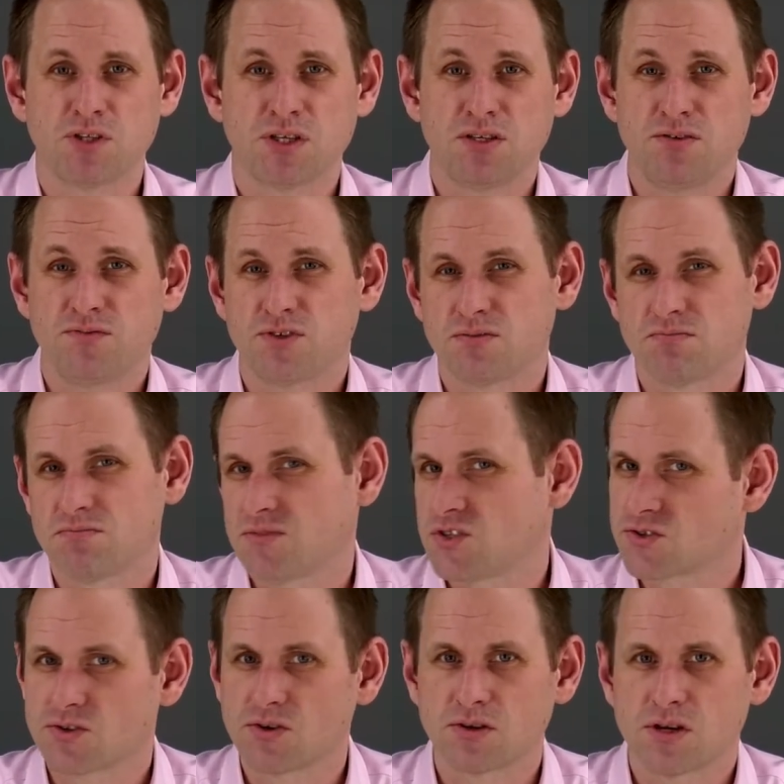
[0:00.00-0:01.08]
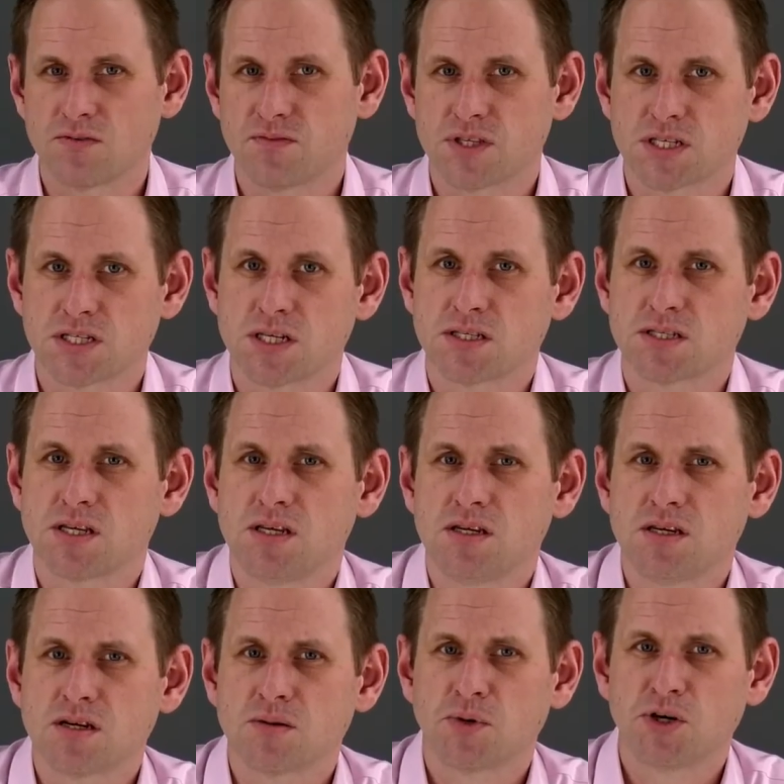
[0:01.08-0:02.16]
well then you've just got to go for the
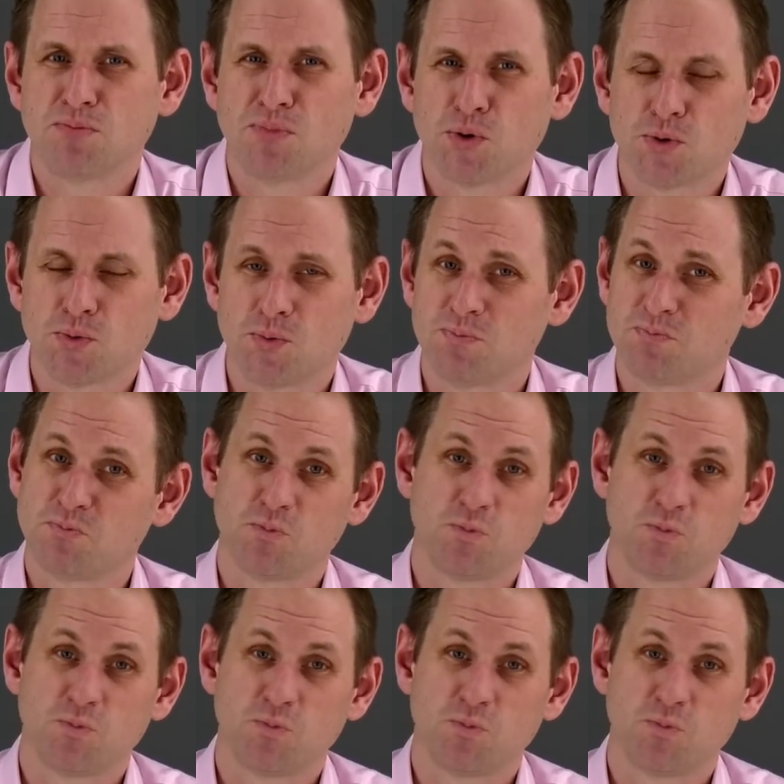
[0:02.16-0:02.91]
16 gigabyte model